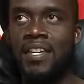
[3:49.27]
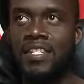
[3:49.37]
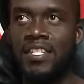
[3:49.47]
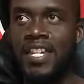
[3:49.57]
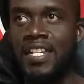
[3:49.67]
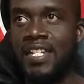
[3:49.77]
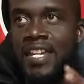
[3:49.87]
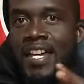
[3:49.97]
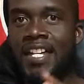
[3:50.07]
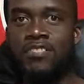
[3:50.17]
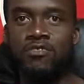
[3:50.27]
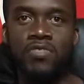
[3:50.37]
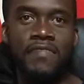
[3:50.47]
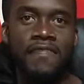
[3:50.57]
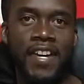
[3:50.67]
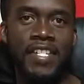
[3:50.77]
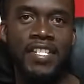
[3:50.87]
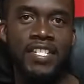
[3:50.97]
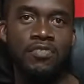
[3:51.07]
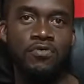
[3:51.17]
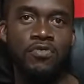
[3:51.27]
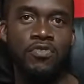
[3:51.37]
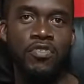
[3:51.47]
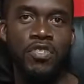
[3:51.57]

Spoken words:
and you got a guy doing a fight in